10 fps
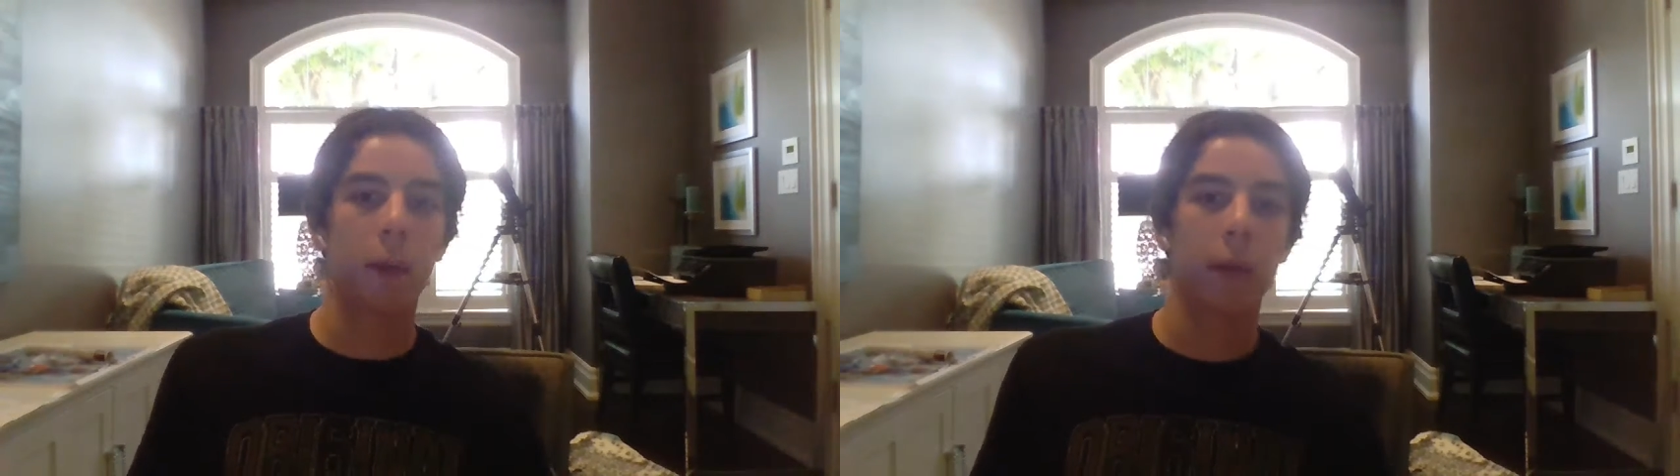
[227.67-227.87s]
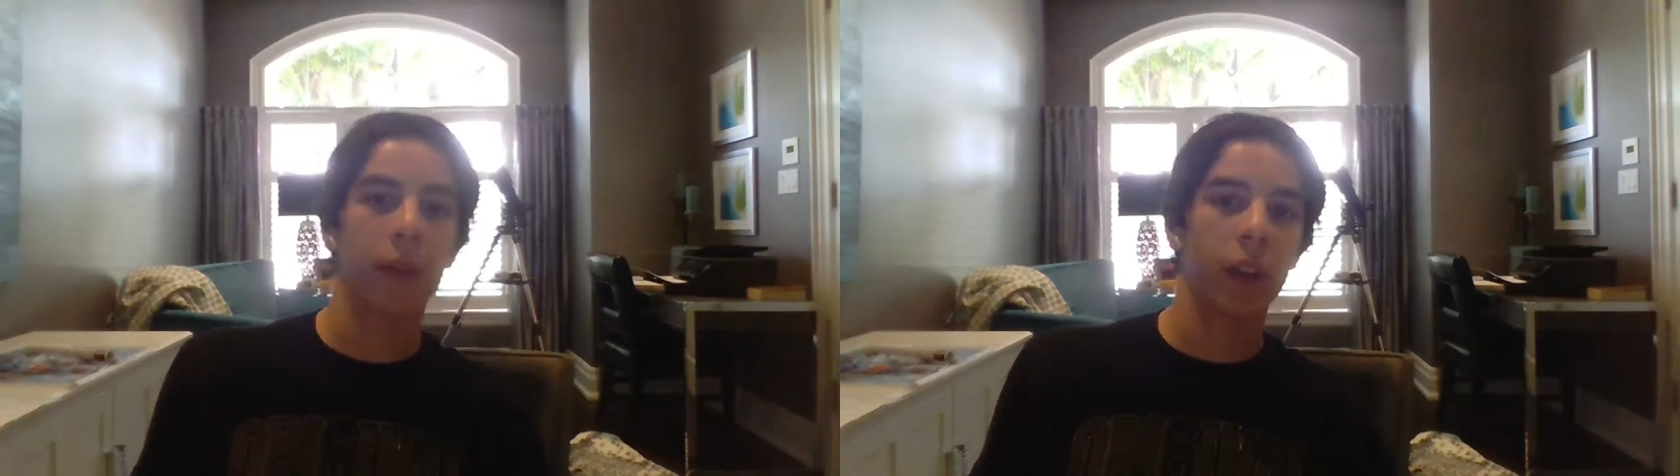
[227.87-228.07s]

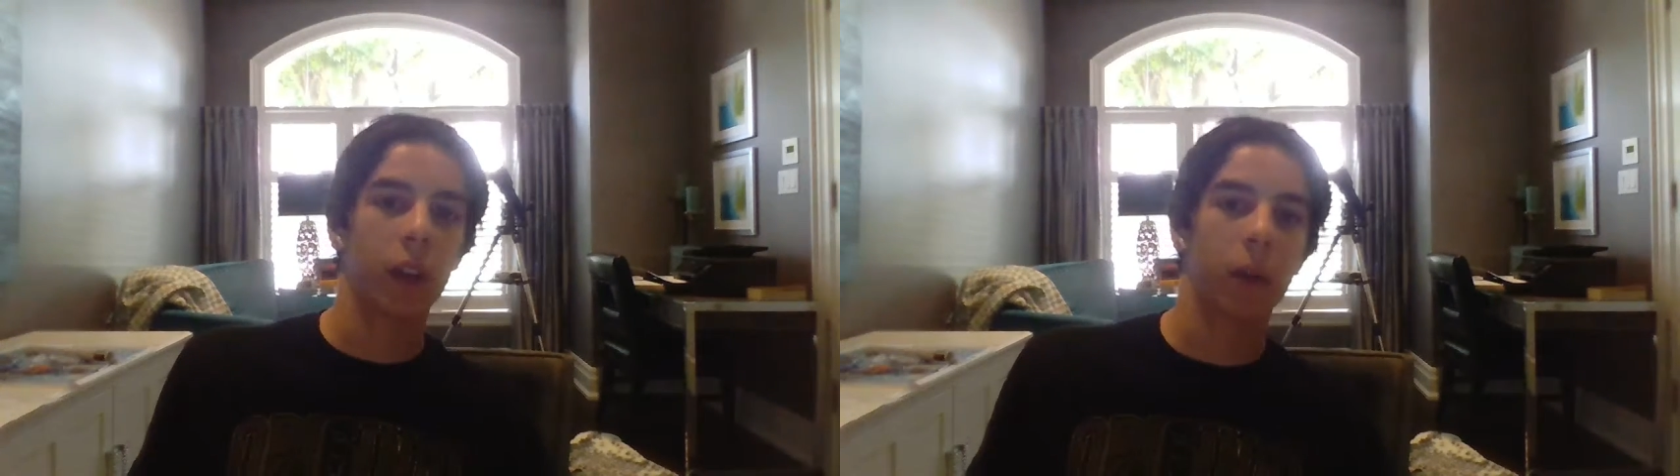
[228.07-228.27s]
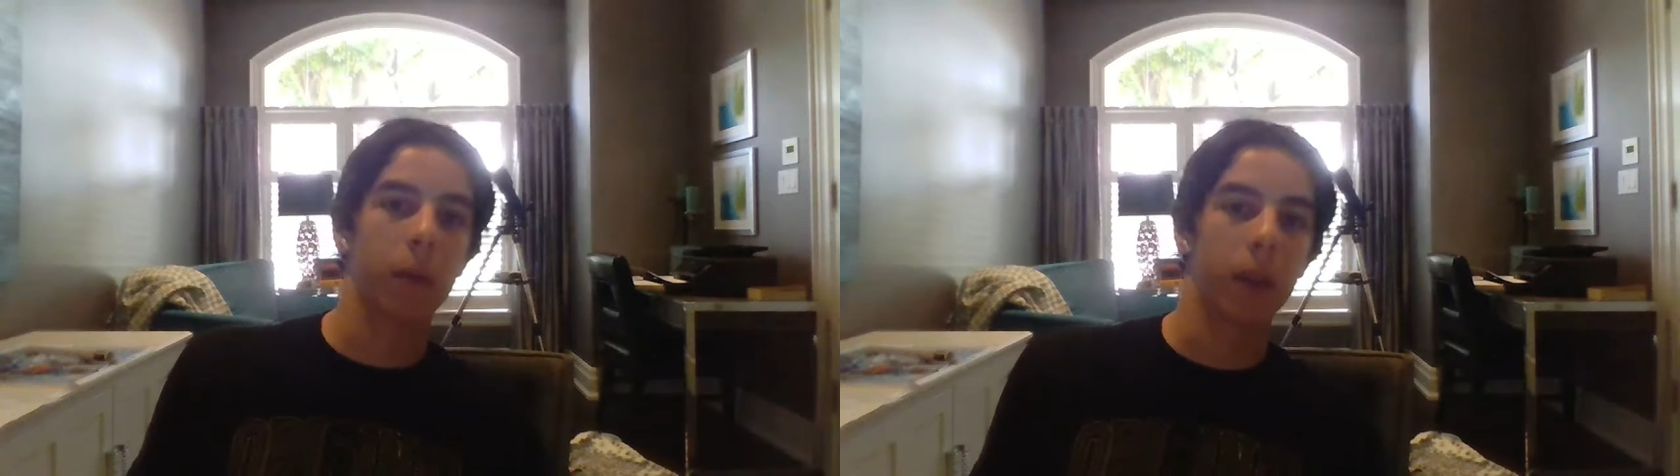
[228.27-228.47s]
of
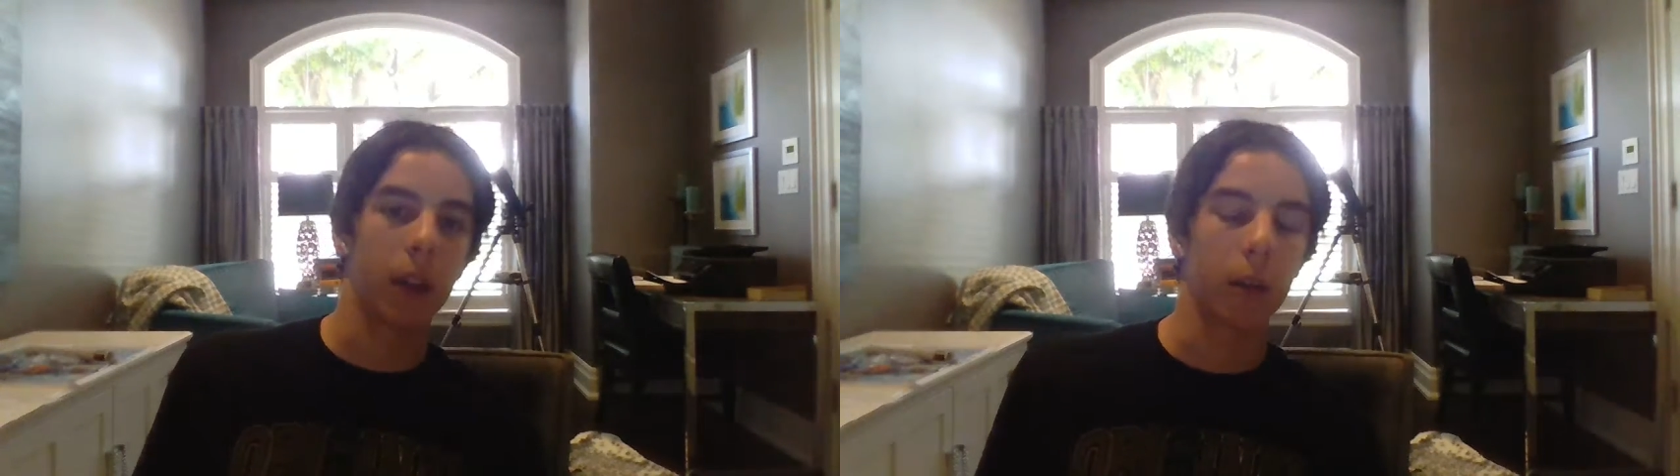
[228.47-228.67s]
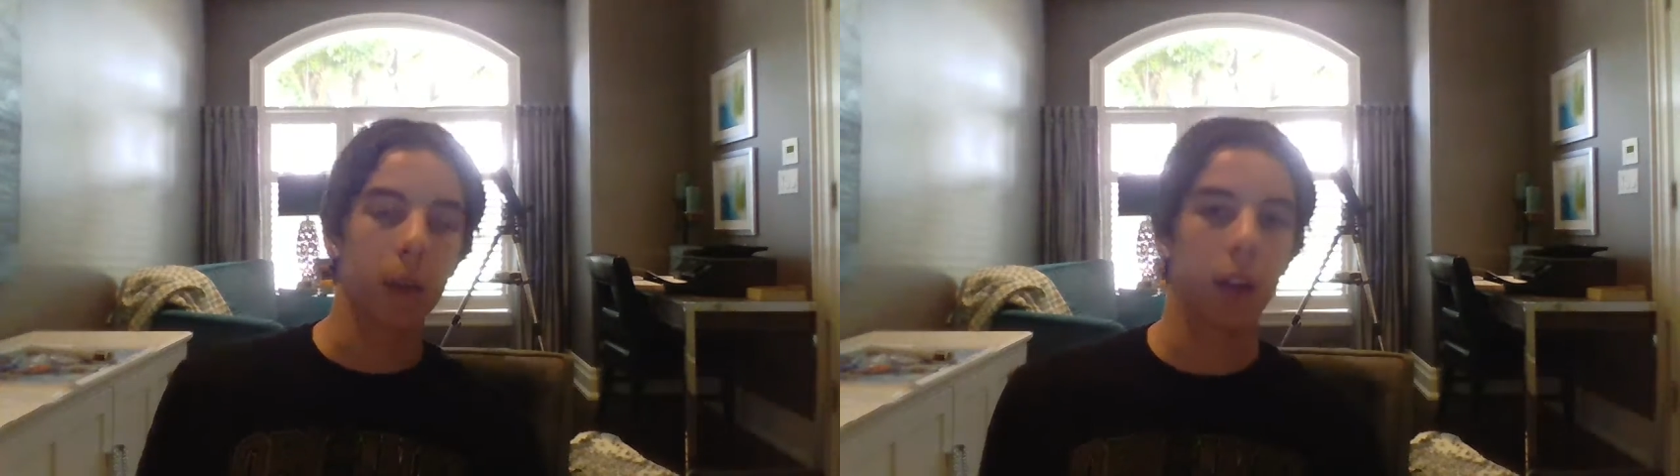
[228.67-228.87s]

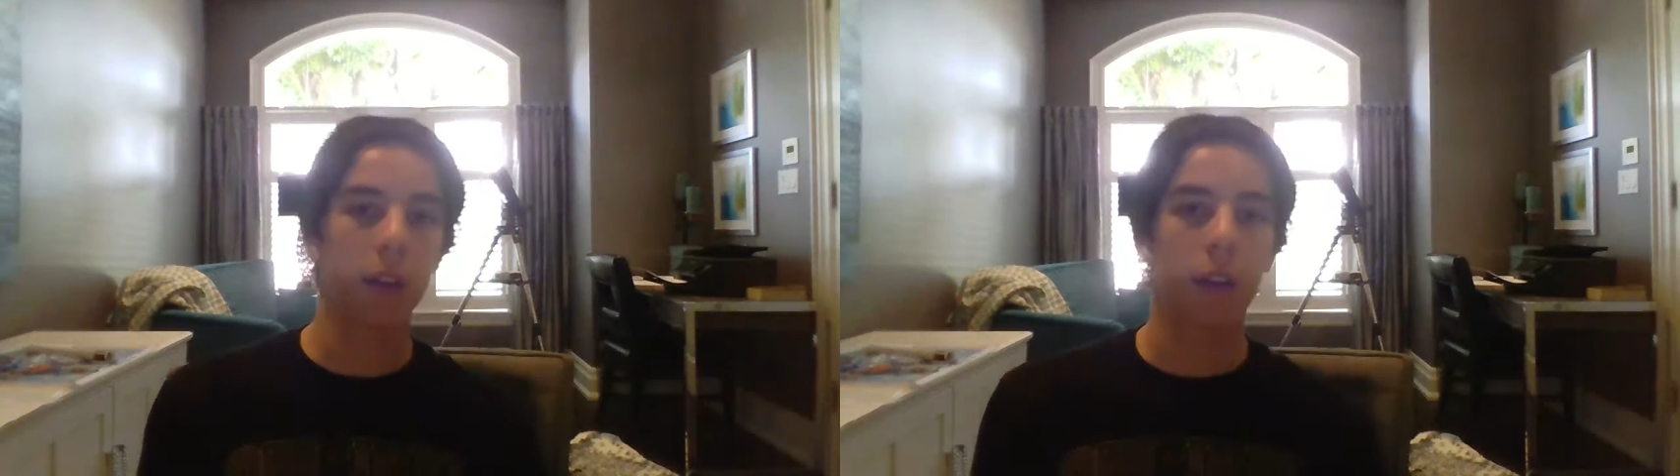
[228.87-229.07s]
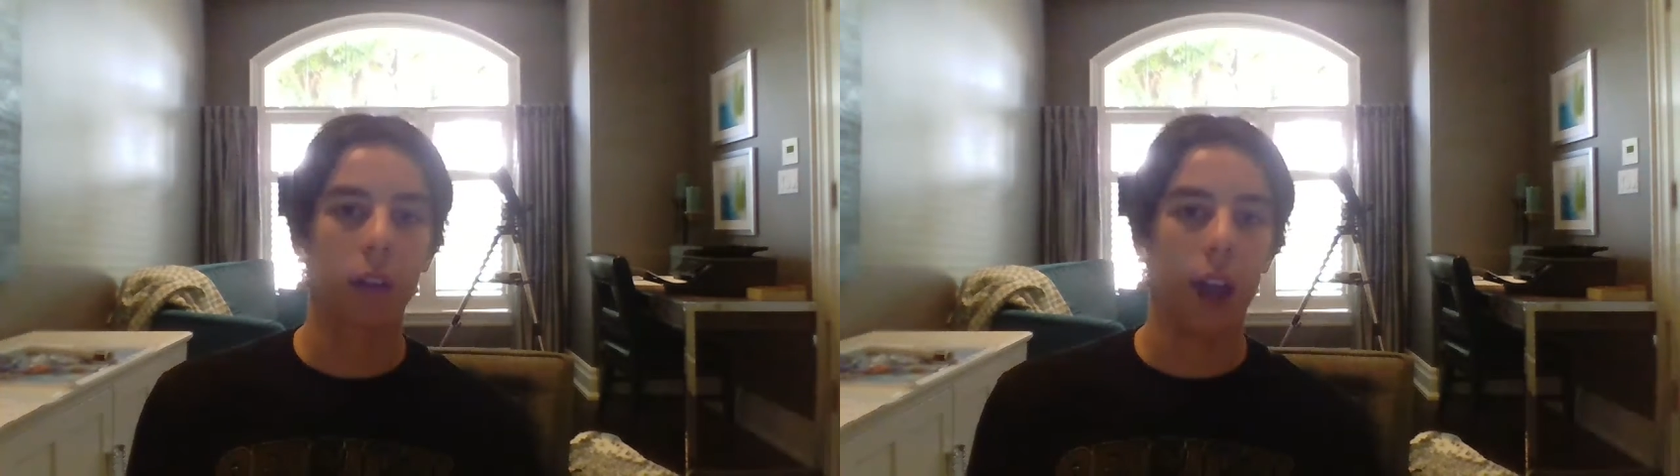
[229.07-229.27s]

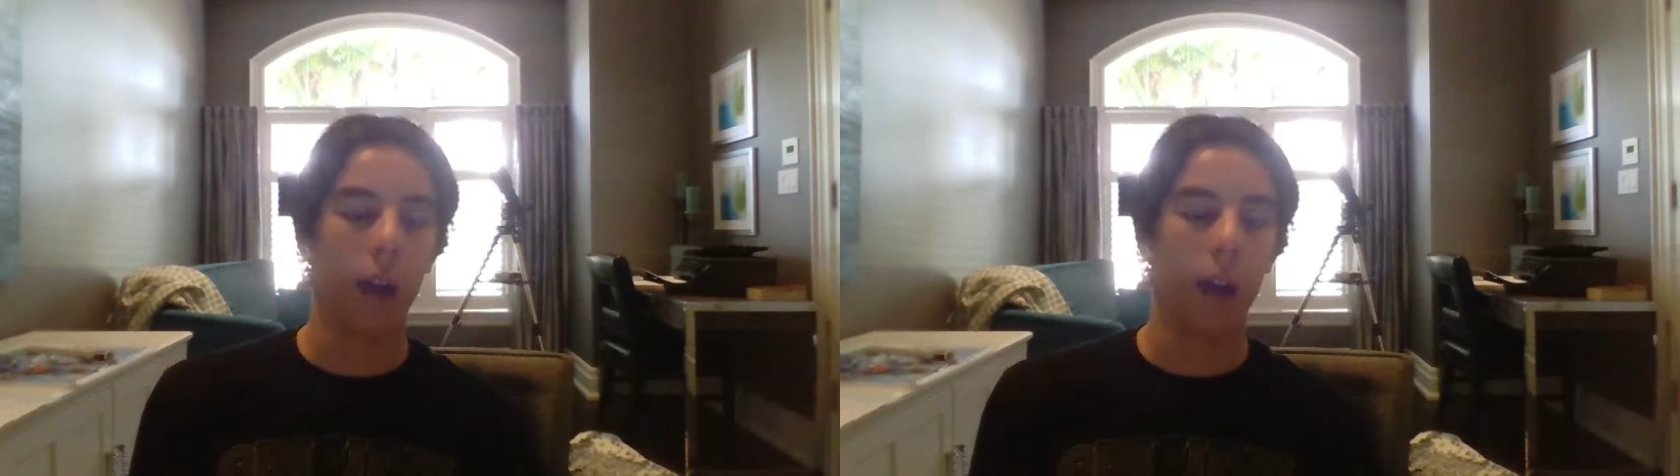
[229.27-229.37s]
earbuds,